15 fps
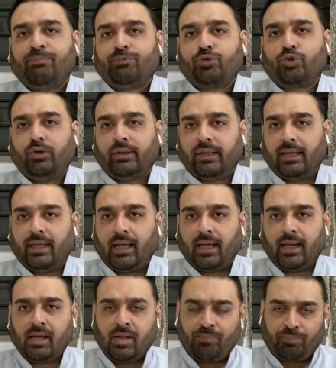So they
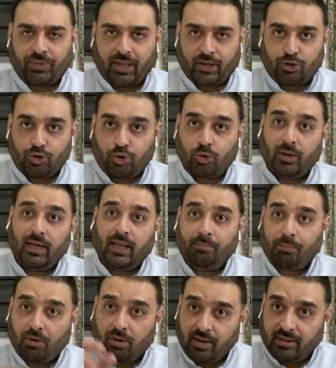are actually
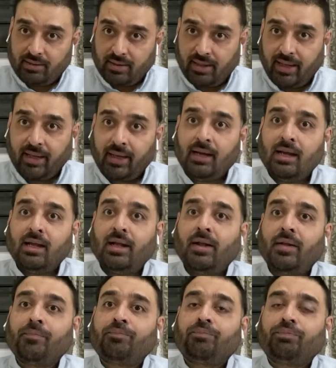poisoning
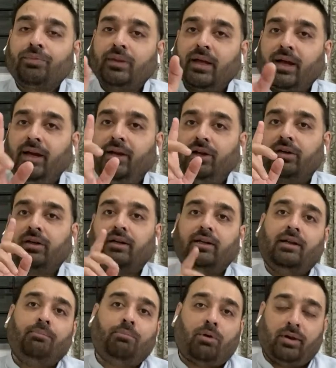the
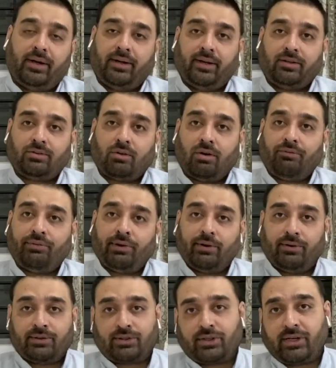internal politics of
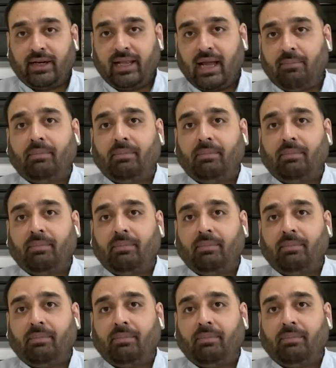Australia.